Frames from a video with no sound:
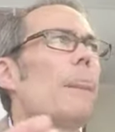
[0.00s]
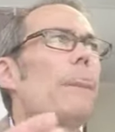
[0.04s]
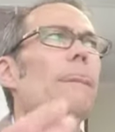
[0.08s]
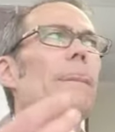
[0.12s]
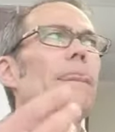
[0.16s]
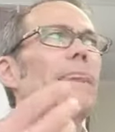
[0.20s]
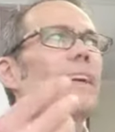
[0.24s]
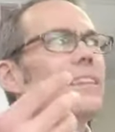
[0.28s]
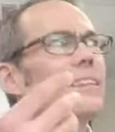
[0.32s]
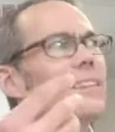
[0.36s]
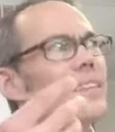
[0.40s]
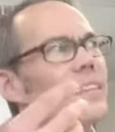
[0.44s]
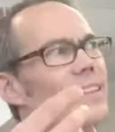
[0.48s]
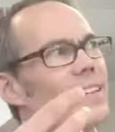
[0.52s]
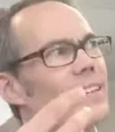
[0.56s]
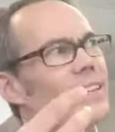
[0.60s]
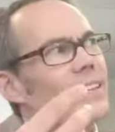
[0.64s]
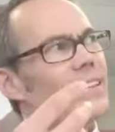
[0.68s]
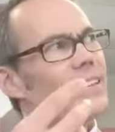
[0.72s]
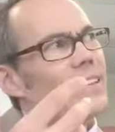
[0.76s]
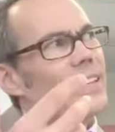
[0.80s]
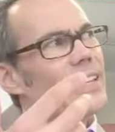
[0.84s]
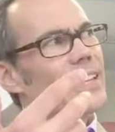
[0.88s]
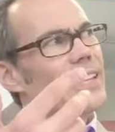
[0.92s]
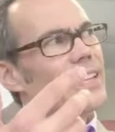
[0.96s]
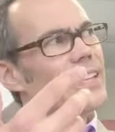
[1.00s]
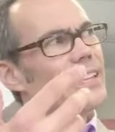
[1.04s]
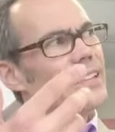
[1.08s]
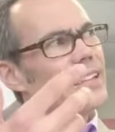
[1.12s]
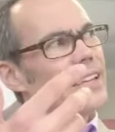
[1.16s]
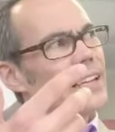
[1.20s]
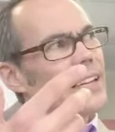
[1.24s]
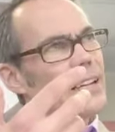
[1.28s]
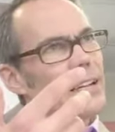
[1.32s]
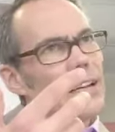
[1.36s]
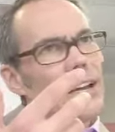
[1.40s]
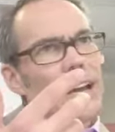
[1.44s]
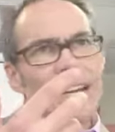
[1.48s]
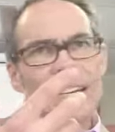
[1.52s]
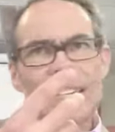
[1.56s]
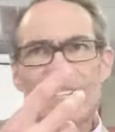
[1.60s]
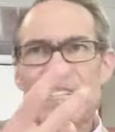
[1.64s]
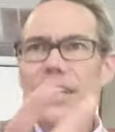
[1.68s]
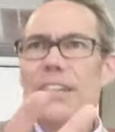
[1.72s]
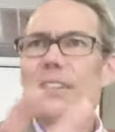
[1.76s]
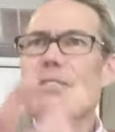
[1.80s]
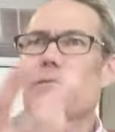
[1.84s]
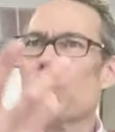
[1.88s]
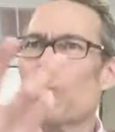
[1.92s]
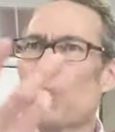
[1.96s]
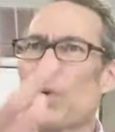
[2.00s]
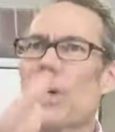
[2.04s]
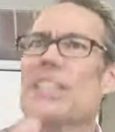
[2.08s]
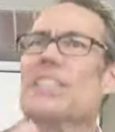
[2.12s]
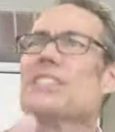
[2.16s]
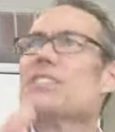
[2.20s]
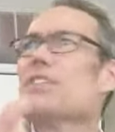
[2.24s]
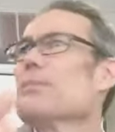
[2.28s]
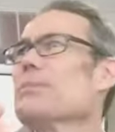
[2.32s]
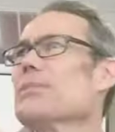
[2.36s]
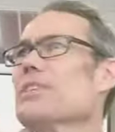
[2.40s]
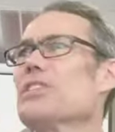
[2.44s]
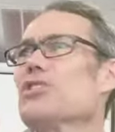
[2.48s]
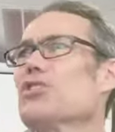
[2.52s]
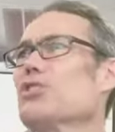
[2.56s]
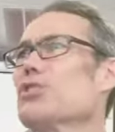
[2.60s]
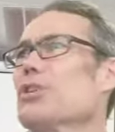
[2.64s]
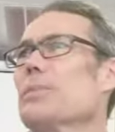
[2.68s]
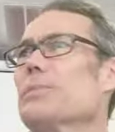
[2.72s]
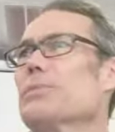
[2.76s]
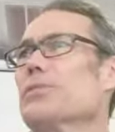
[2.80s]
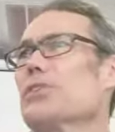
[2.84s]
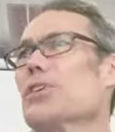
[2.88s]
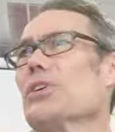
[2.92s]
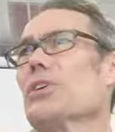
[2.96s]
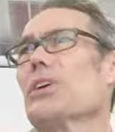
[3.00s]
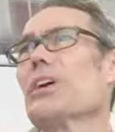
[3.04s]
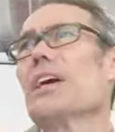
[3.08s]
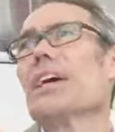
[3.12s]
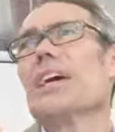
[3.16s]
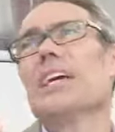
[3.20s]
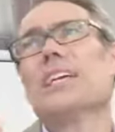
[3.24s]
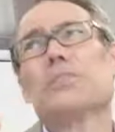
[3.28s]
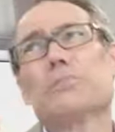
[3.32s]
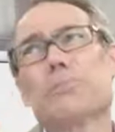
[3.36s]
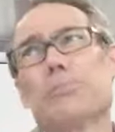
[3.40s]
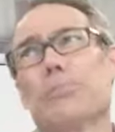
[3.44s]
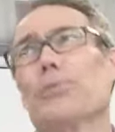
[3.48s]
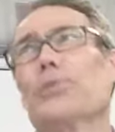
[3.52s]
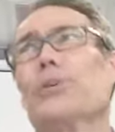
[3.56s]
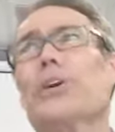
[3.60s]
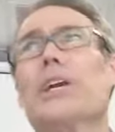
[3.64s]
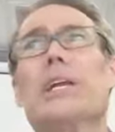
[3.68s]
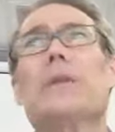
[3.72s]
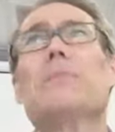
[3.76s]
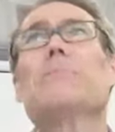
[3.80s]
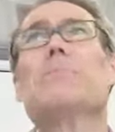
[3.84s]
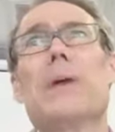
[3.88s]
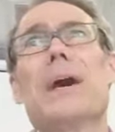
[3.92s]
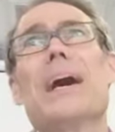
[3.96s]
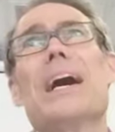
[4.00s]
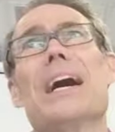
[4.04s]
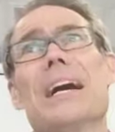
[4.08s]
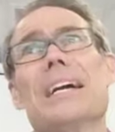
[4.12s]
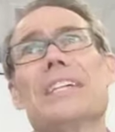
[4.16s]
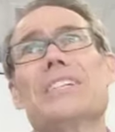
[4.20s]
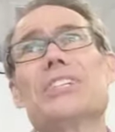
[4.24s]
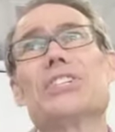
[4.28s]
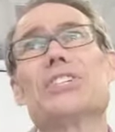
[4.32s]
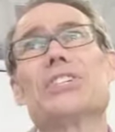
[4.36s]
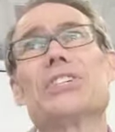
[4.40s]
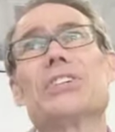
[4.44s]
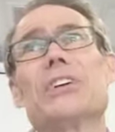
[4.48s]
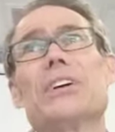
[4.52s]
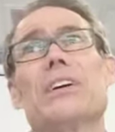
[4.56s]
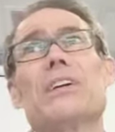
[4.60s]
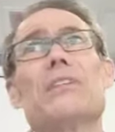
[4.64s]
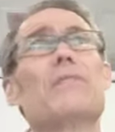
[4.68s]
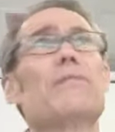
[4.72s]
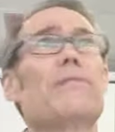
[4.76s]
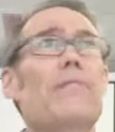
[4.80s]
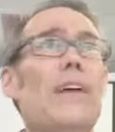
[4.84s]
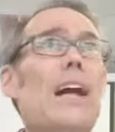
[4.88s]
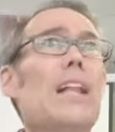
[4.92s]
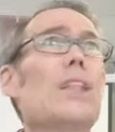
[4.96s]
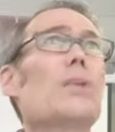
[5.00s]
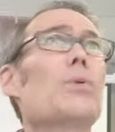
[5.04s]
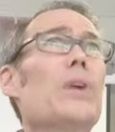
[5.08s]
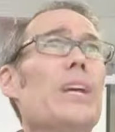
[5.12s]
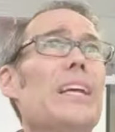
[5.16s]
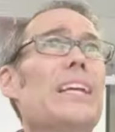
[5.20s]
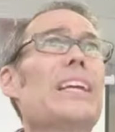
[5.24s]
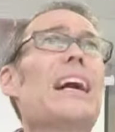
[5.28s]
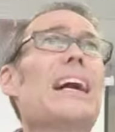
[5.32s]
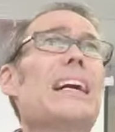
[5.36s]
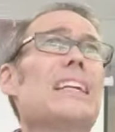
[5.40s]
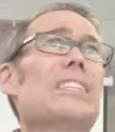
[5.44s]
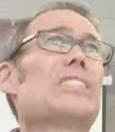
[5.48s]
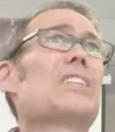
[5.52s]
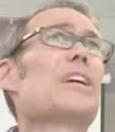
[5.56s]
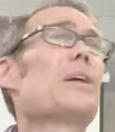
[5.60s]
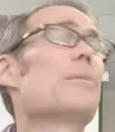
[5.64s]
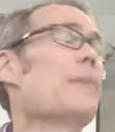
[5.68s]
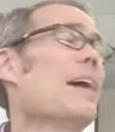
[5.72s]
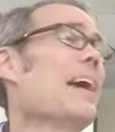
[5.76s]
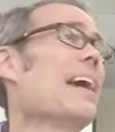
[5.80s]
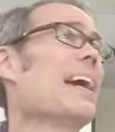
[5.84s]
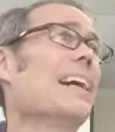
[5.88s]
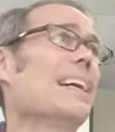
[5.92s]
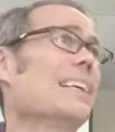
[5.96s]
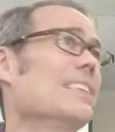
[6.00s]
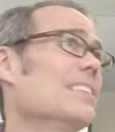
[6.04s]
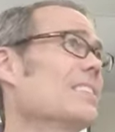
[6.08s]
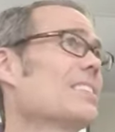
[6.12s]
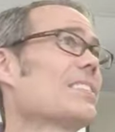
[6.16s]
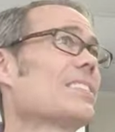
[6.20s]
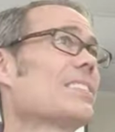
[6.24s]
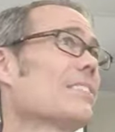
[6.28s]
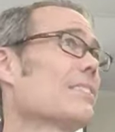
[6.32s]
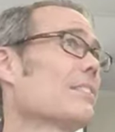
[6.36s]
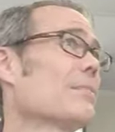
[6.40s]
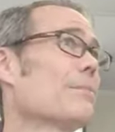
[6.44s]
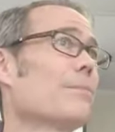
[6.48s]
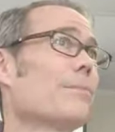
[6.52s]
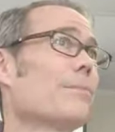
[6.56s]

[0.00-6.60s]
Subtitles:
that the idea of wisdom in Scripture is pretty much following God's commands.